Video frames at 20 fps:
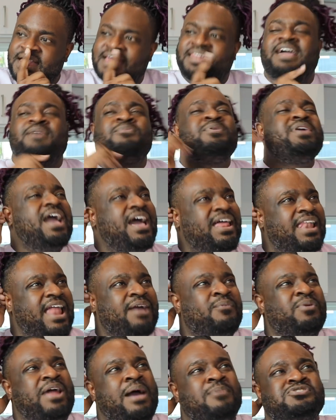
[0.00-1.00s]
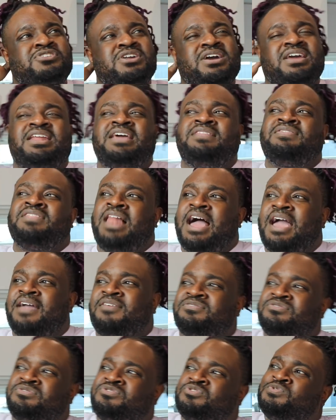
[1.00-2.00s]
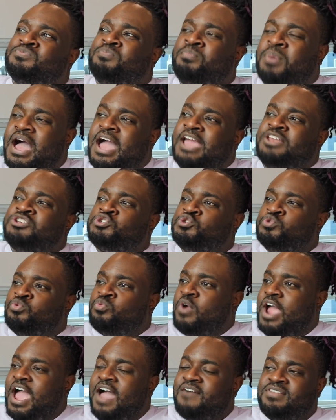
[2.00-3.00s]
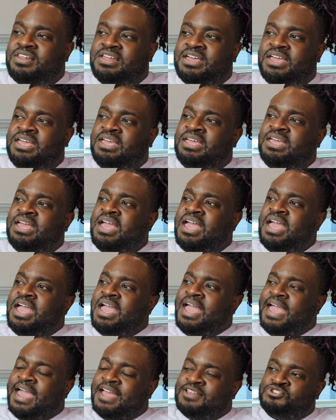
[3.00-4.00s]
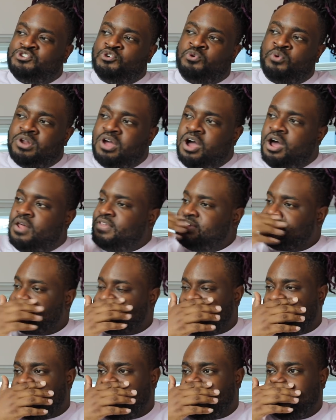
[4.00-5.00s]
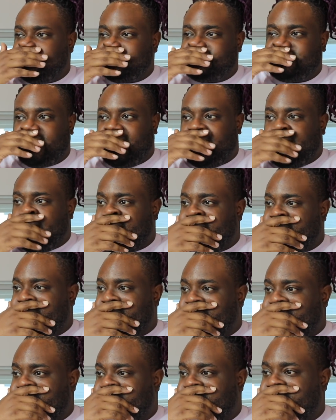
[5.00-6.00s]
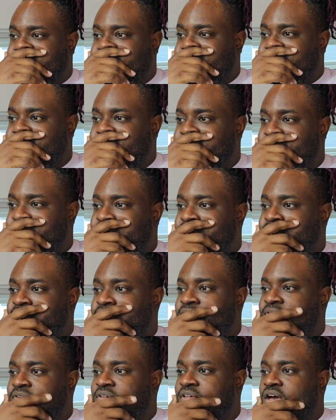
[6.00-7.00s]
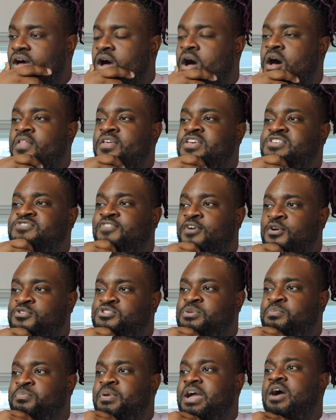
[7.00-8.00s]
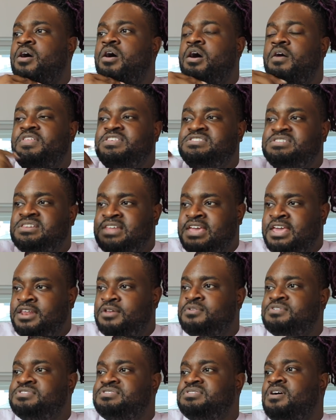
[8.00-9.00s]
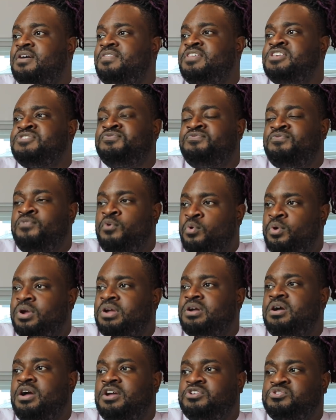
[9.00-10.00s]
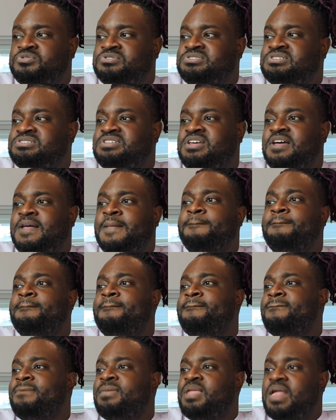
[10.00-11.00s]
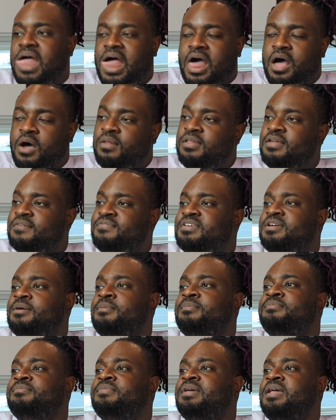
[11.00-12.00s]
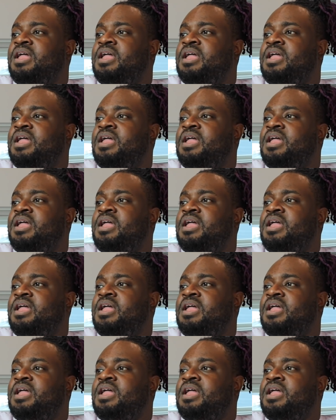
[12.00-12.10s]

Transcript: Like, we got, like, when I was looking at, like, Biden traveling and doing all these things, and, like, all these folks in power, all these leaders of these foreign countries and stuff, all of them